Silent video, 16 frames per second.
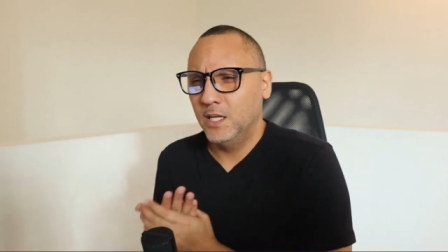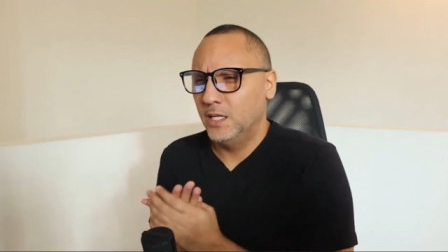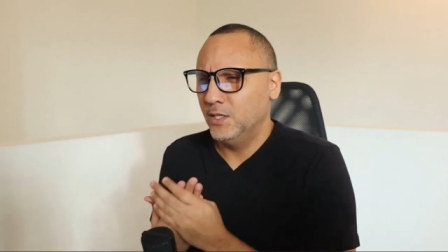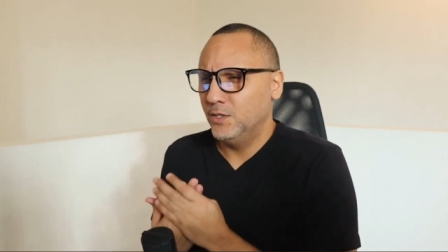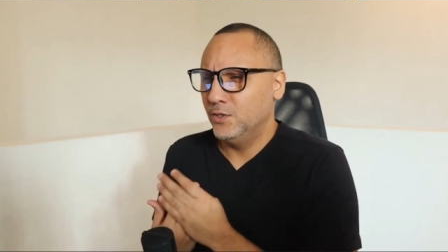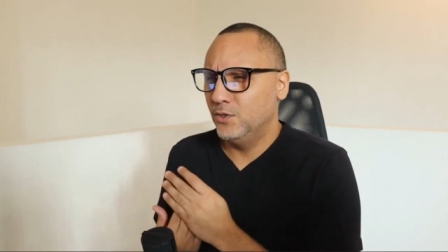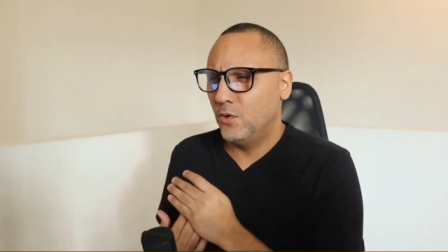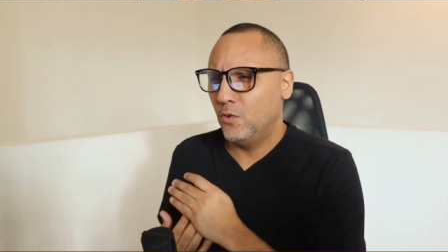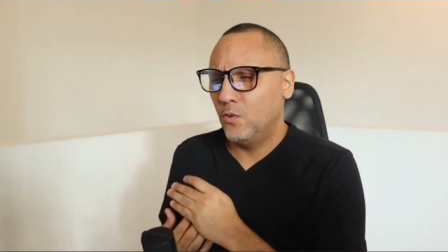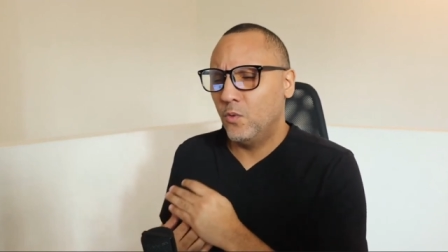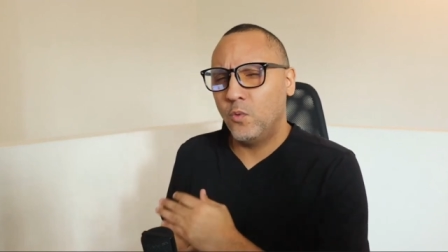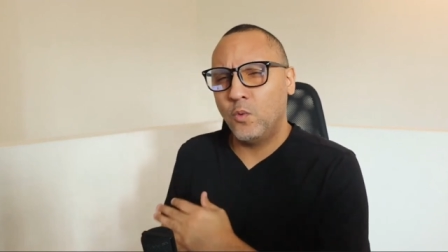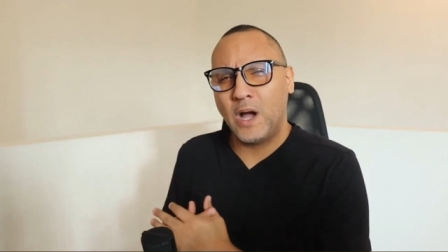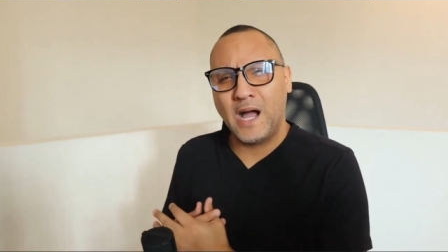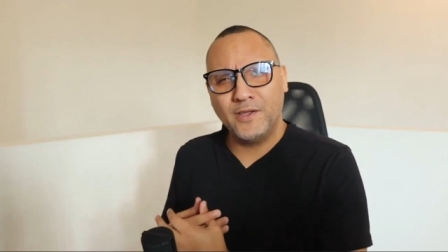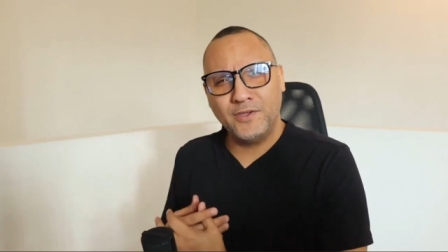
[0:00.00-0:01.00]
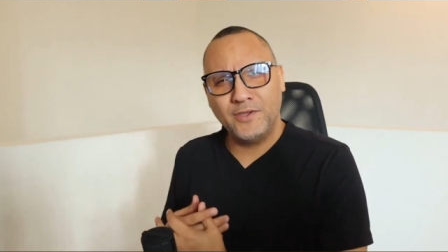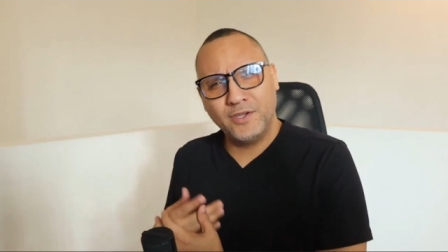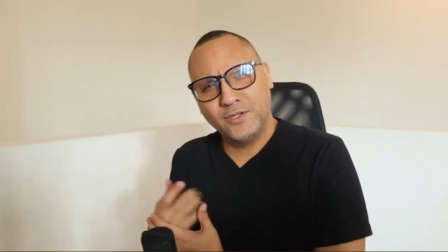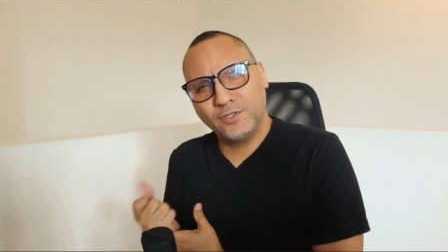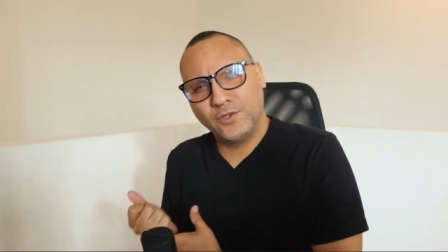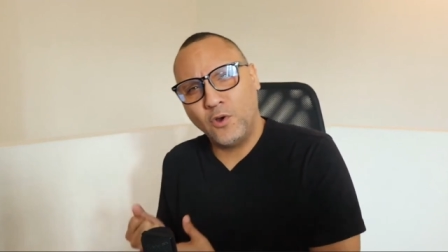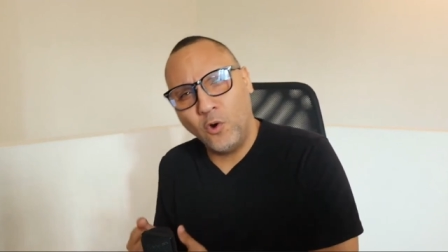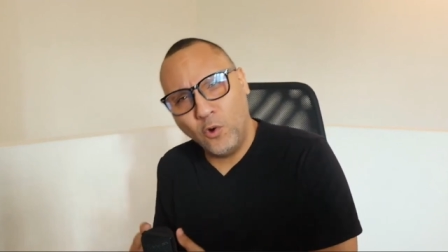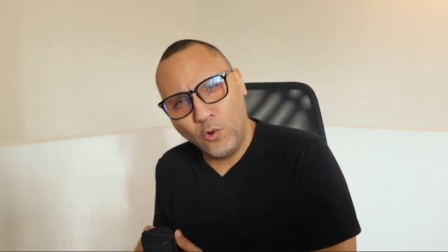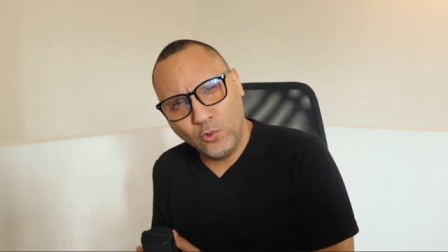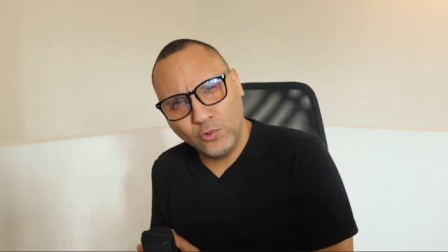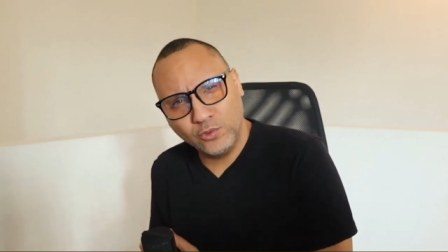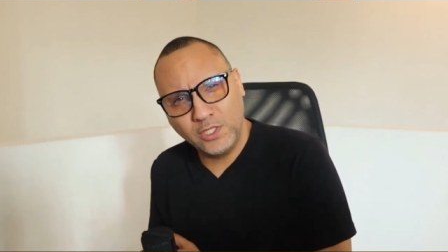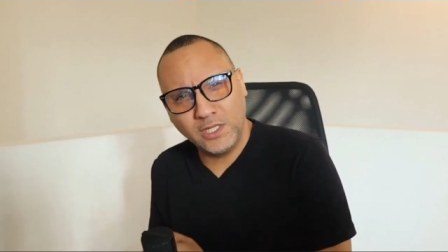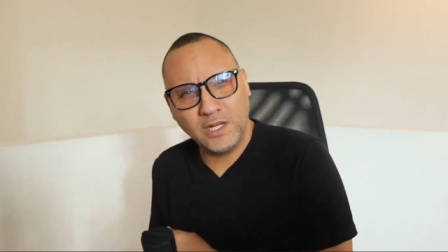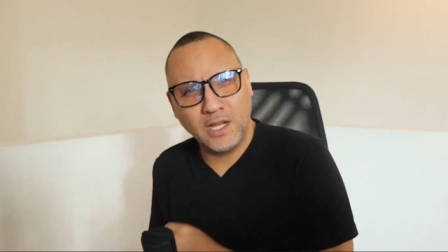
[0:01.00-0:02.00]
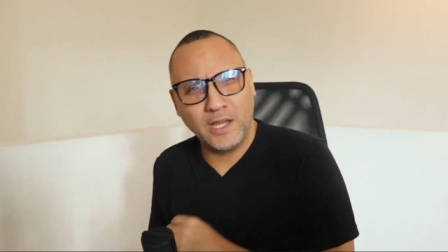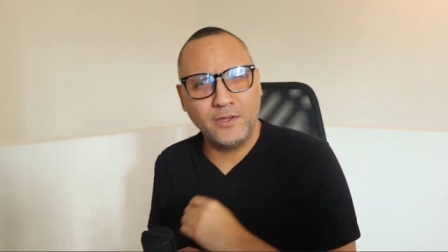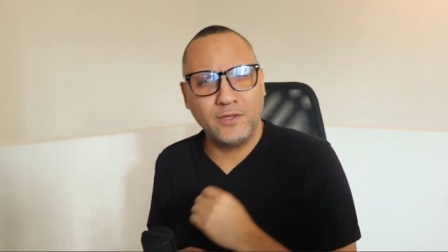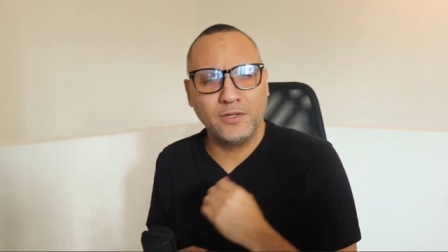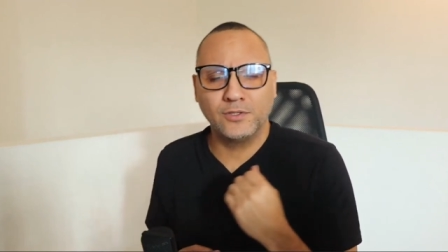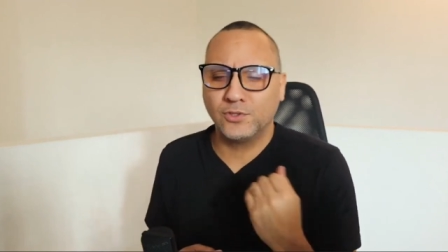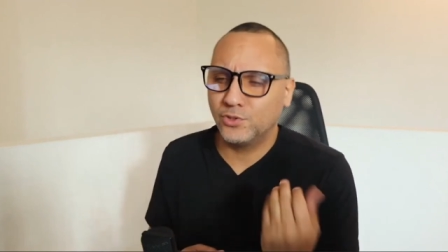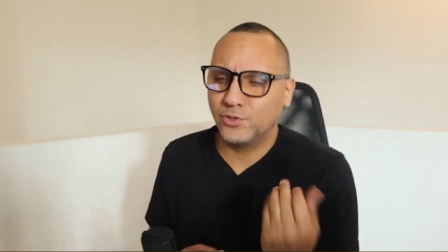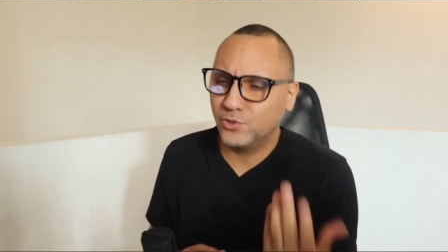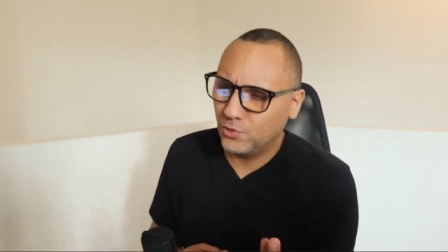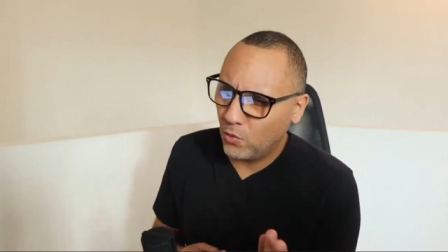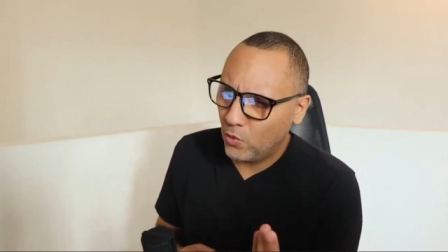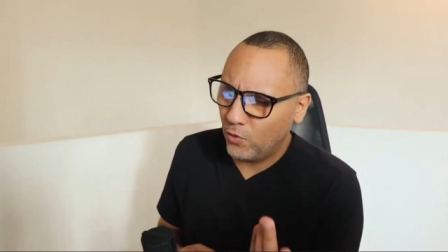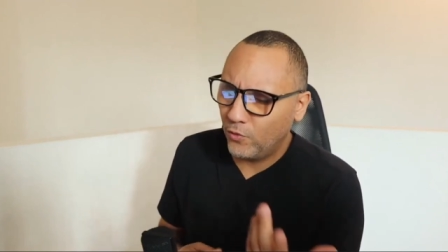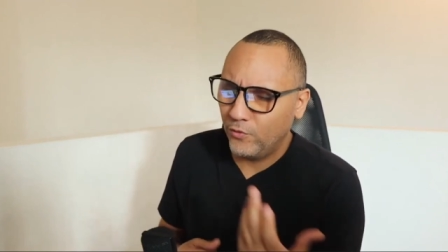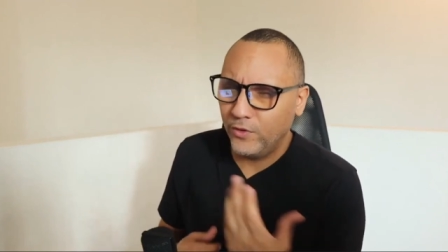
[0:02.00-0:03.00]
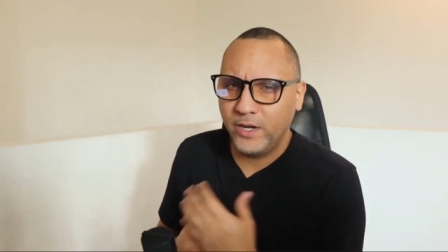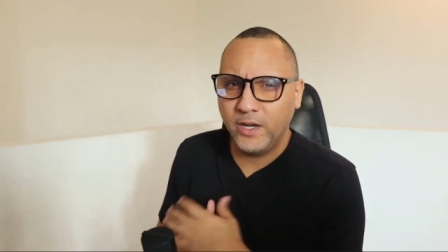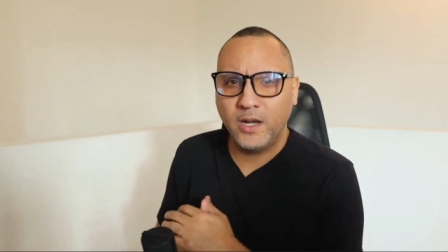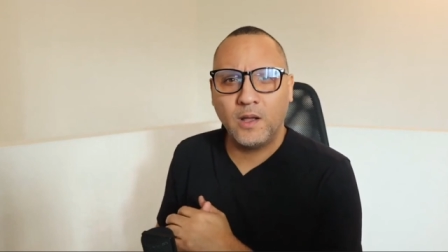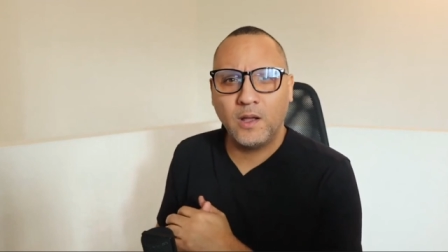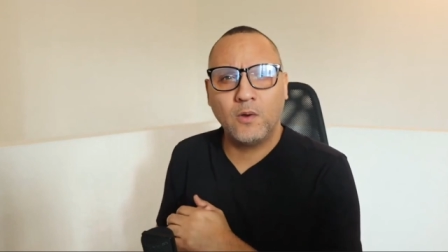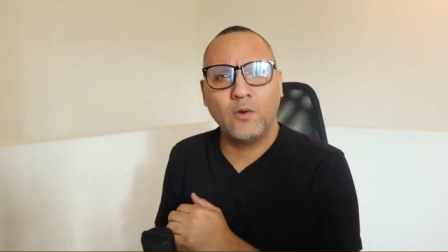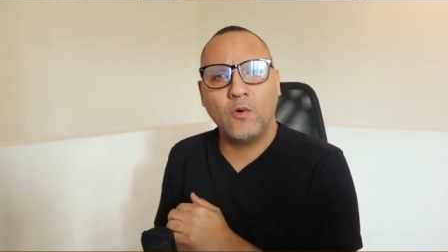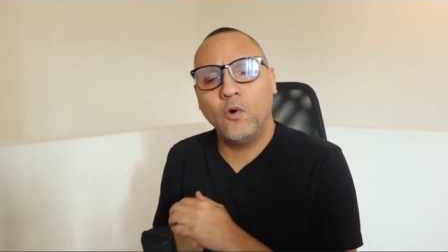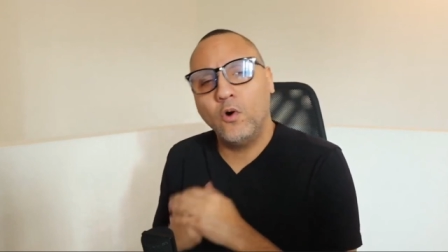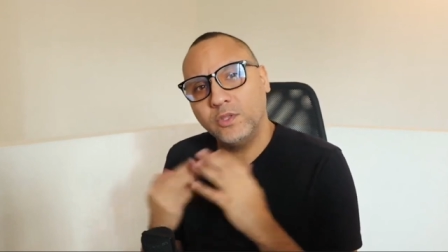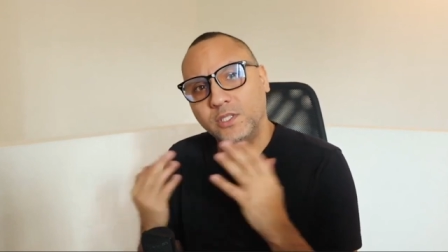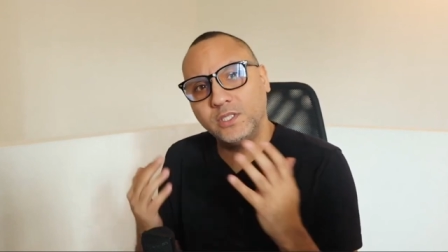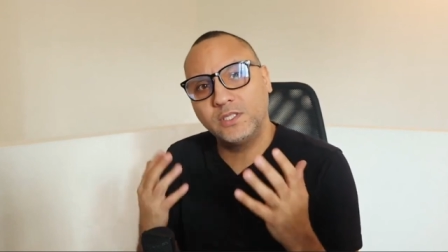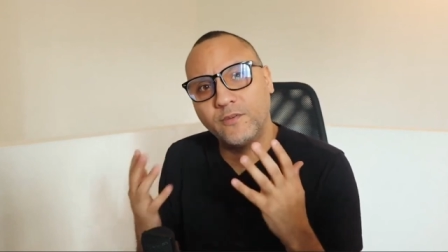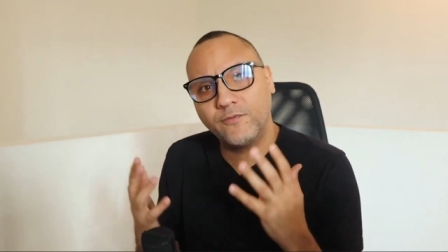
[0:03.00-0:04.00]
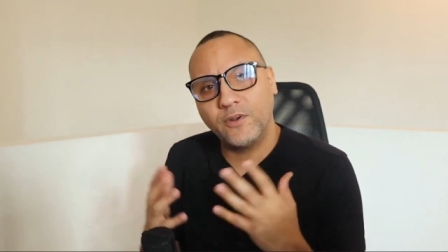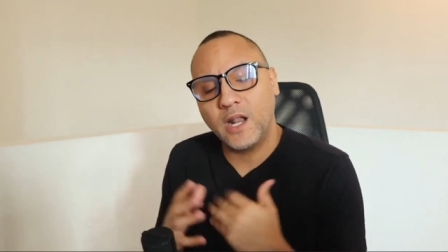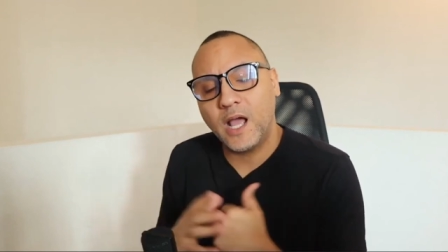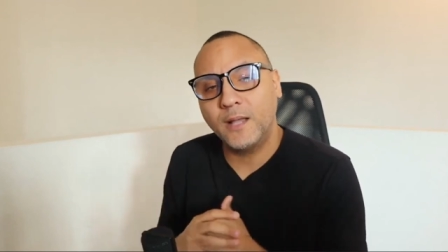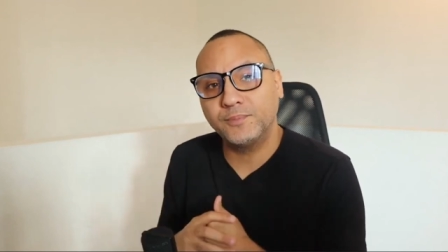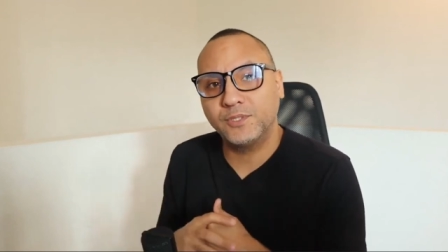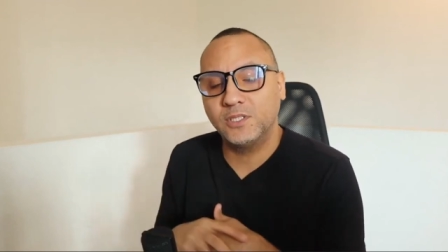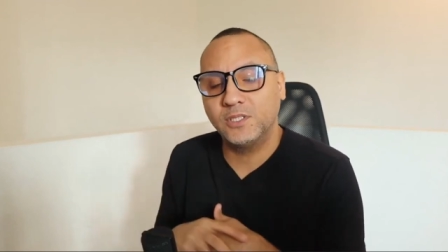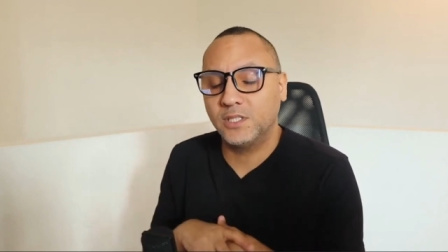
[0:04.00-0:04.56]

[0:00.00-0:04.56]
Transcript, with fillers: you know how you're gonna hold it, how you're gonna store it, all these different options.